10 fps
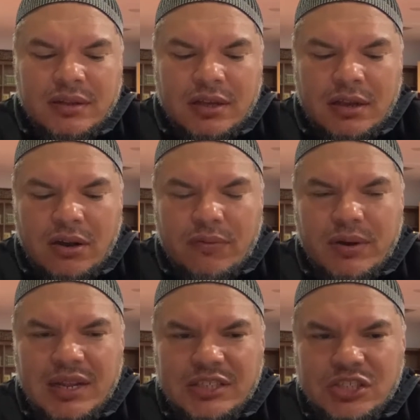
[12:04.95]
in our
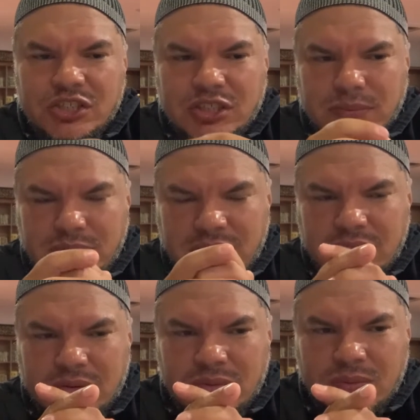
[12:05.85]
relationships
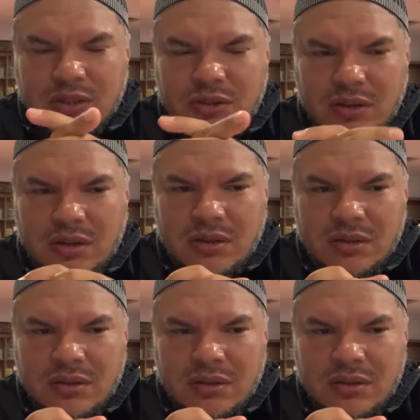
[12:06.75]
with Allah,